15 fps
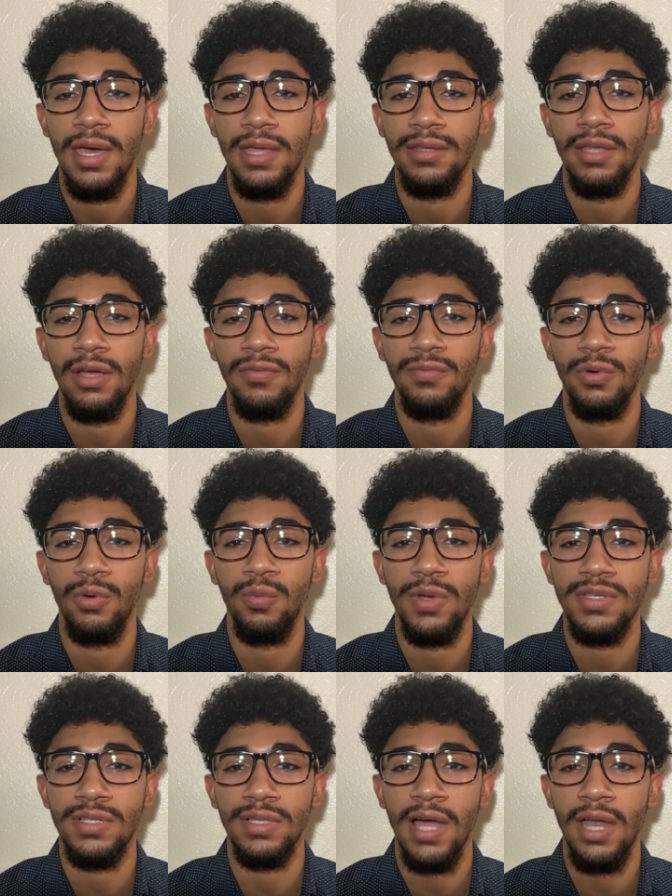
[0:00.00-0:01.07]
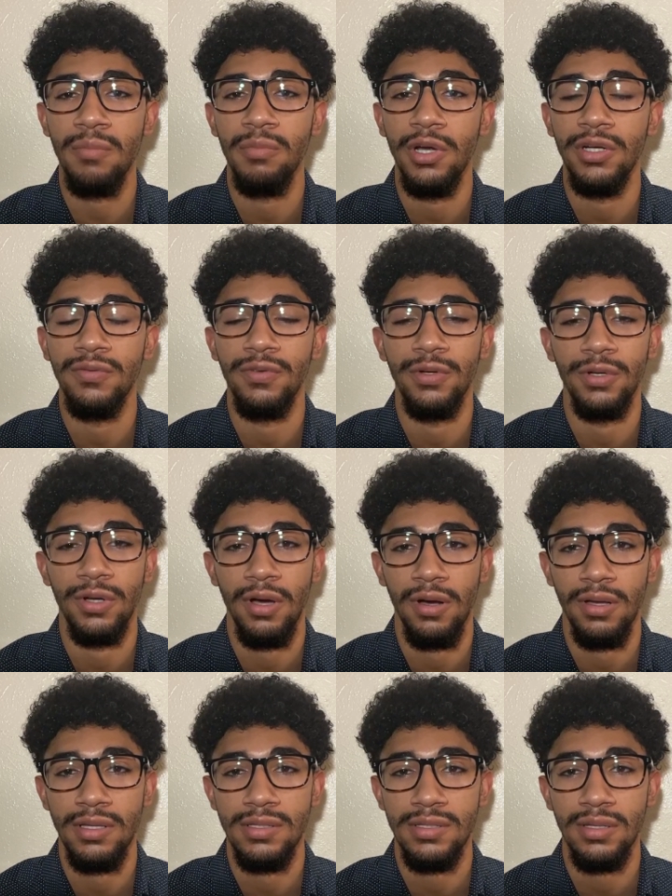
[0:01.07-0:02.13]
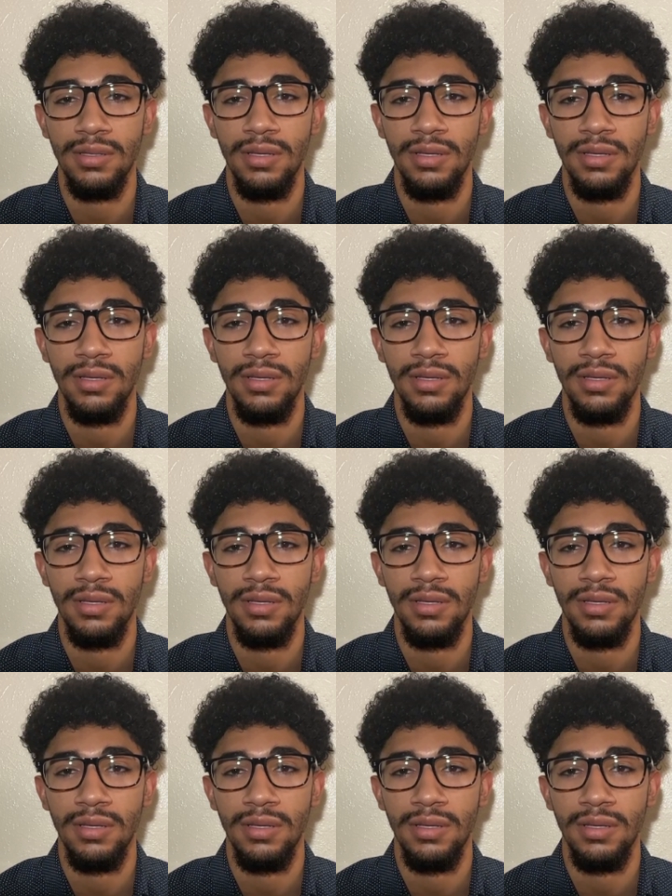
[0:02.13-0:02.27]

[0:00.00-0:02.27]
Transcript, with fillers: and therefore raise a lot of money for your cause.